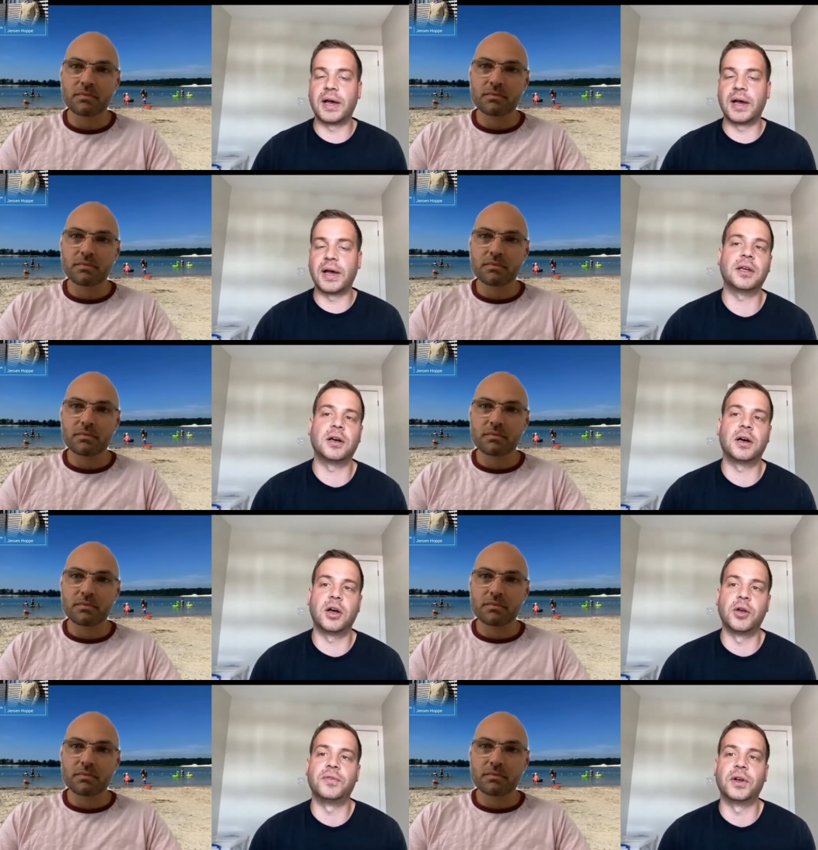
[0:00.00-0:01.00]
Speaker 1: with it. And I, I
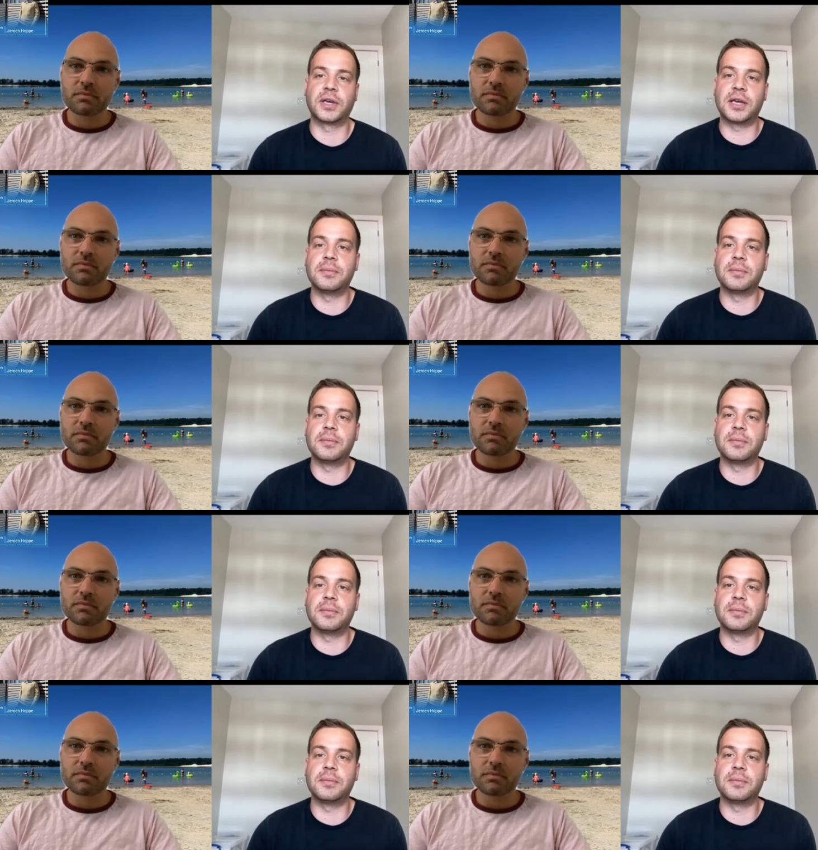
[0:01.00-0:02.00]
hopefully I'll keep that for,
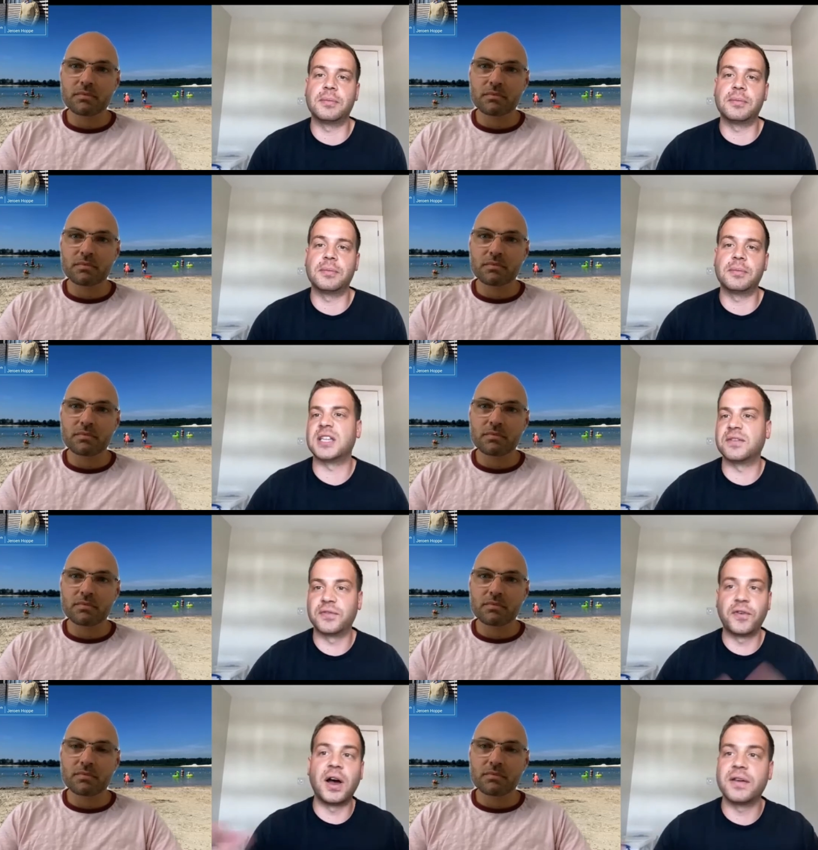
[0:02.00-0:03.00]
I've fixed it for
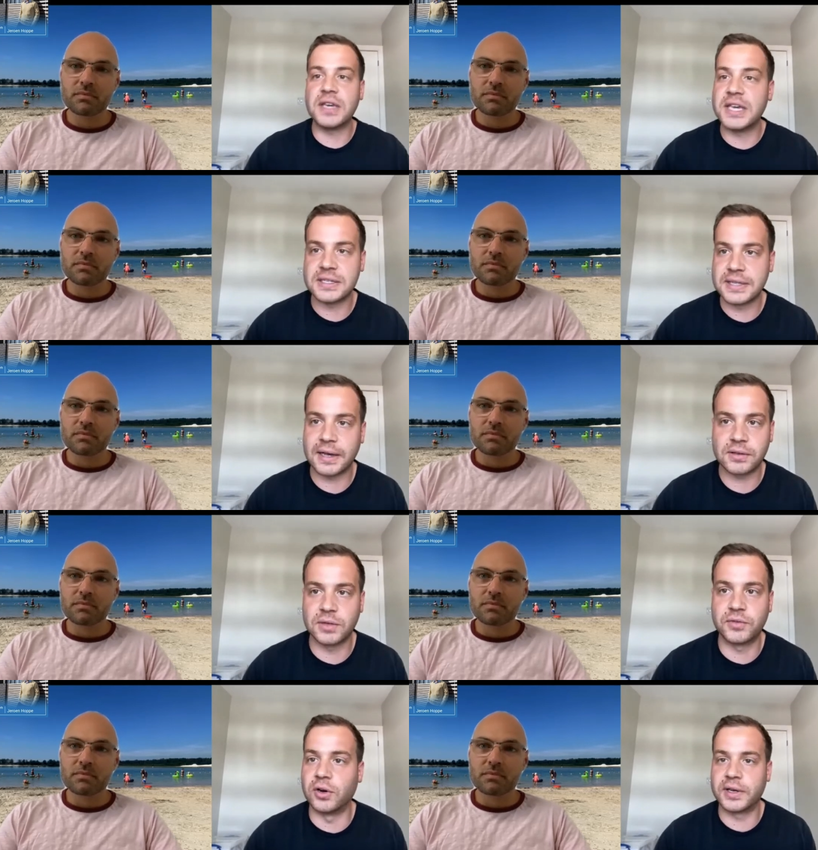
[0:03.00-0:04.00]
five years now, so I've
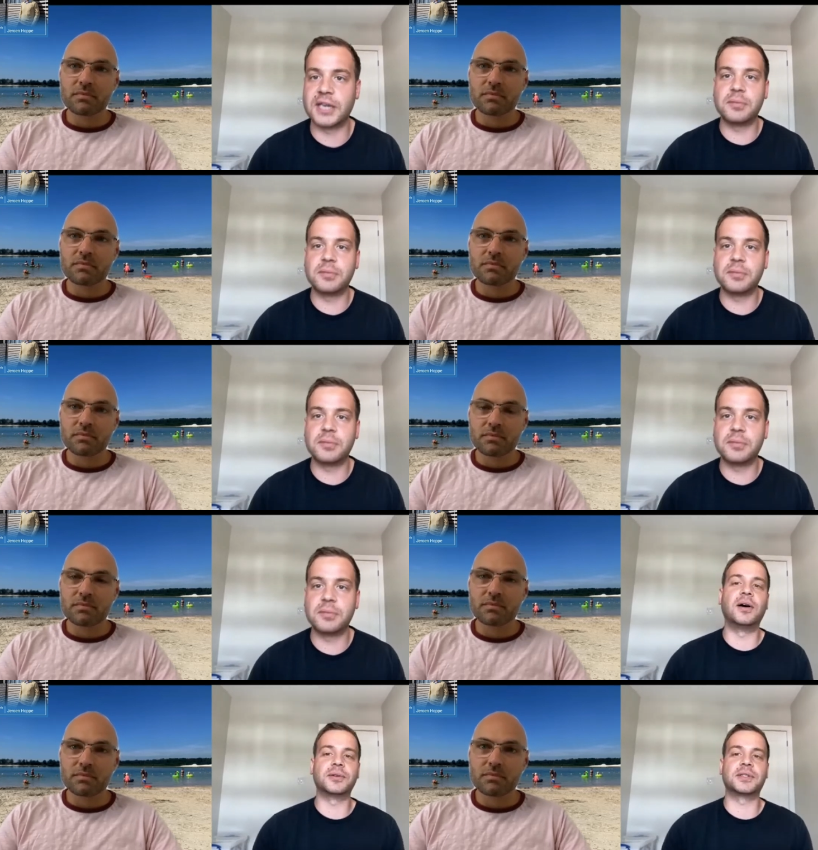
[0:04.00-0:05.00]
got to keep it for a
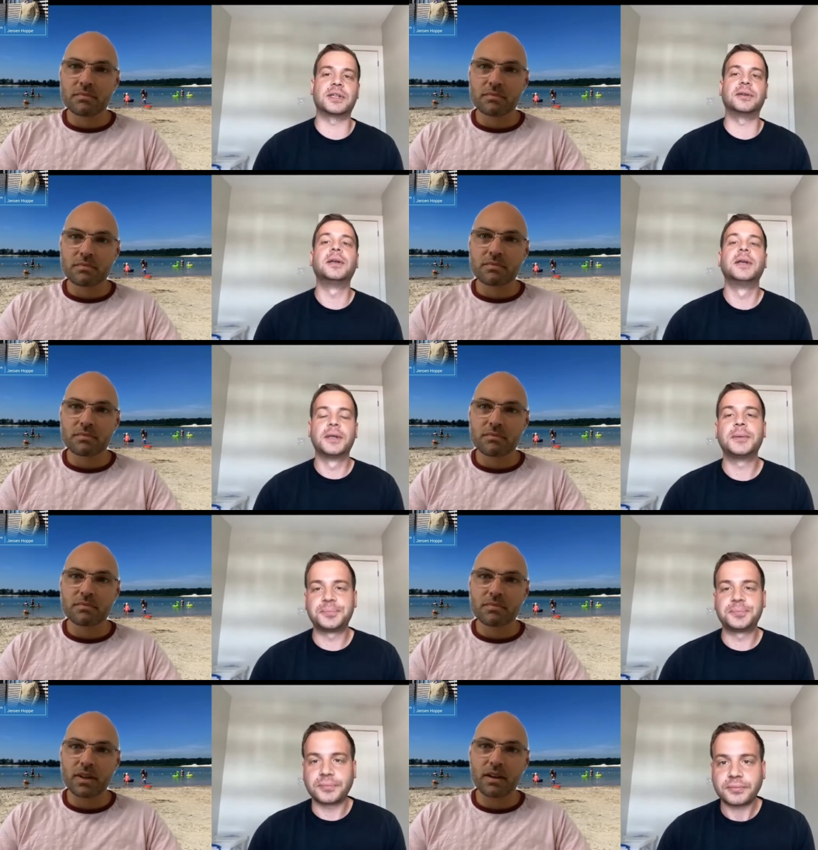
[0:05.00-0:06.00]
while. So,
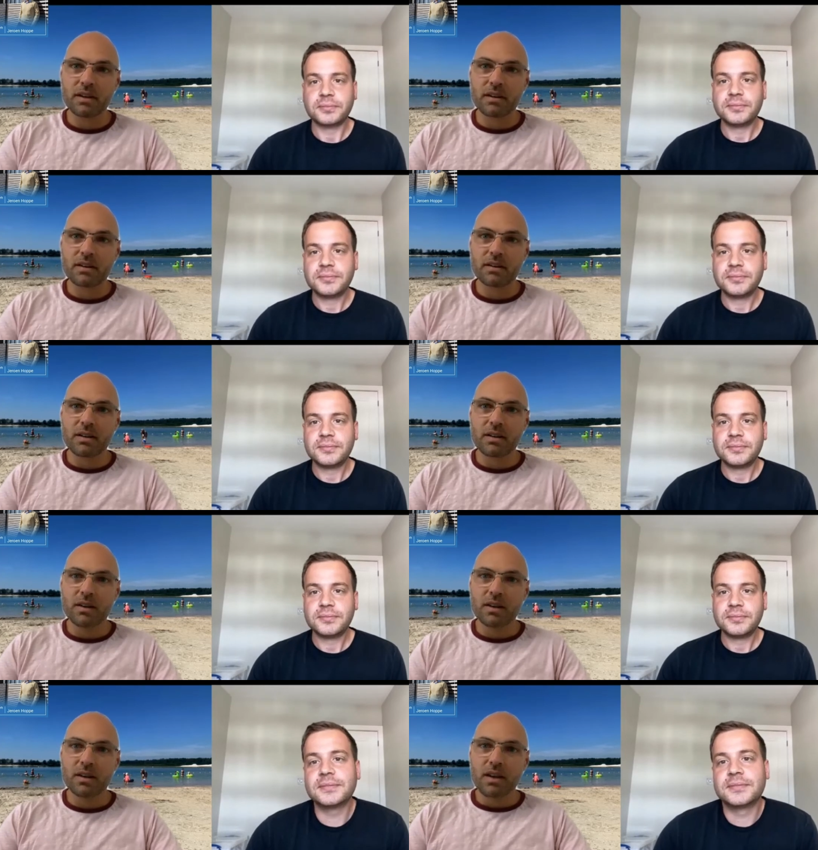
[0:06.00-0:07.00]
Speaker 2: yeah, yeah.
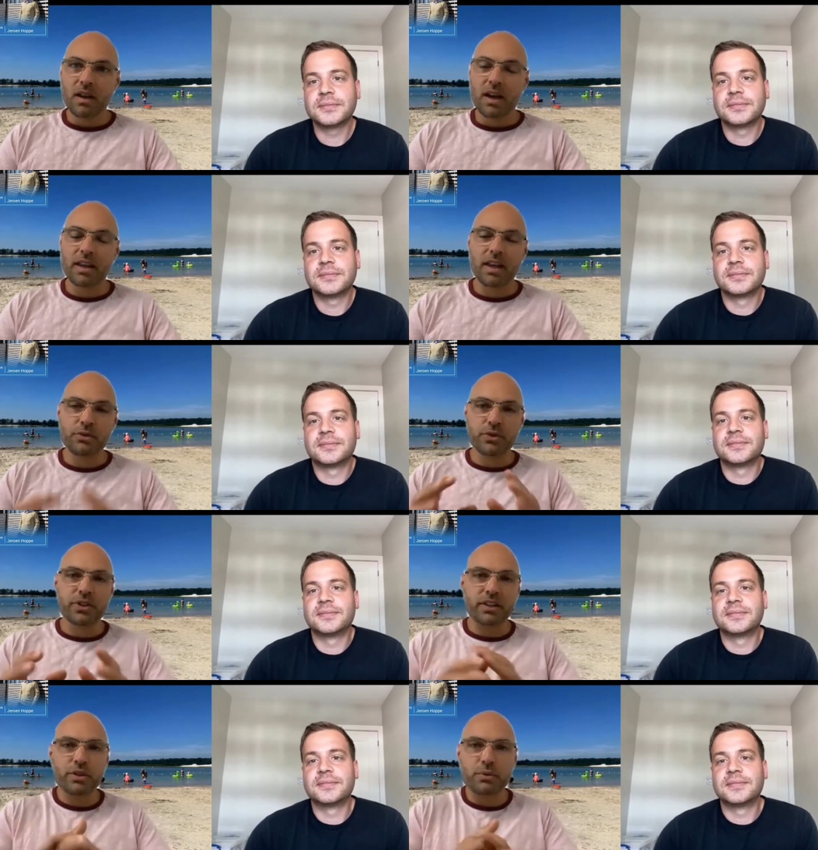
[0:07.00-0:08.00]
Interesting. So,
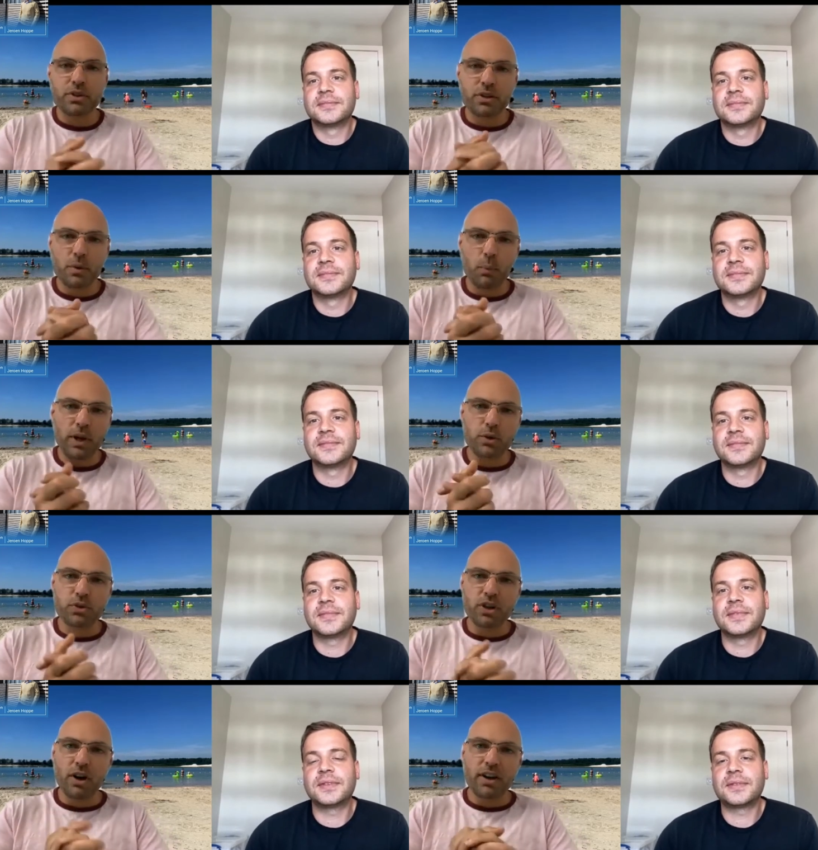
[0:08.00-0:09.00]
did when you
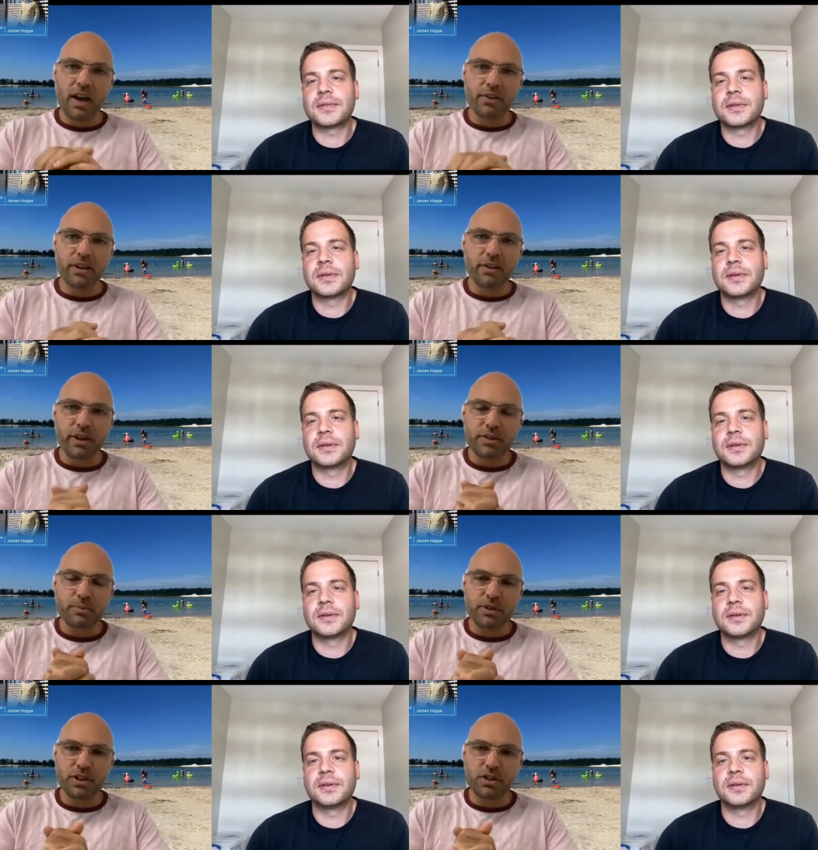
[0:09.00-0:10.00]
started out the investment,
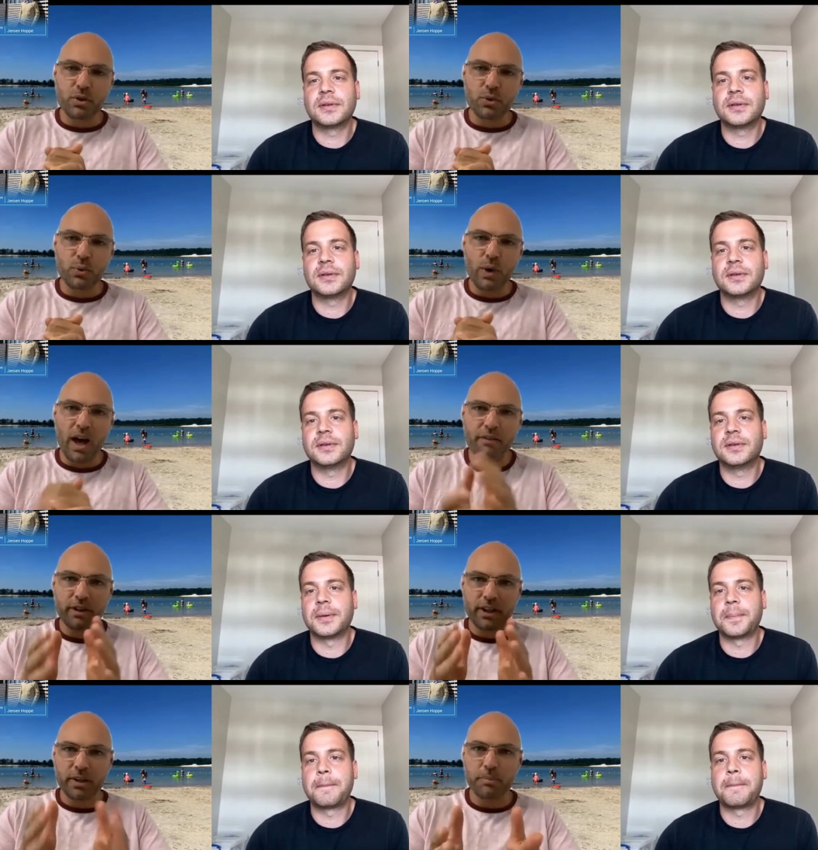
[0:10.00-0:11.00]
did you have
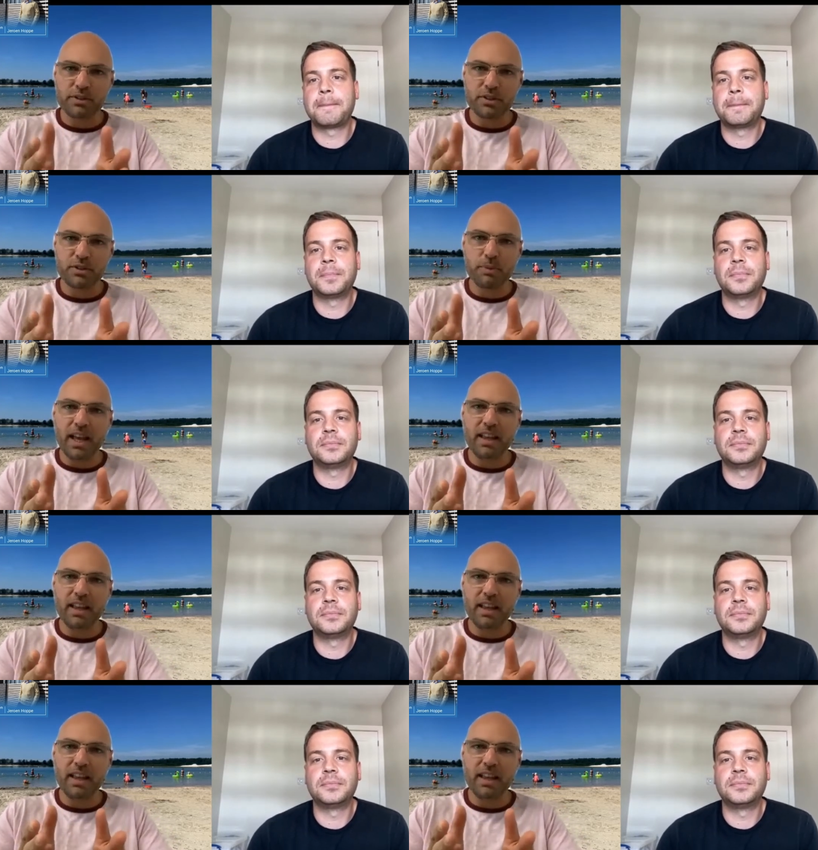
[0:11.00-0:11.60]
like a business plan?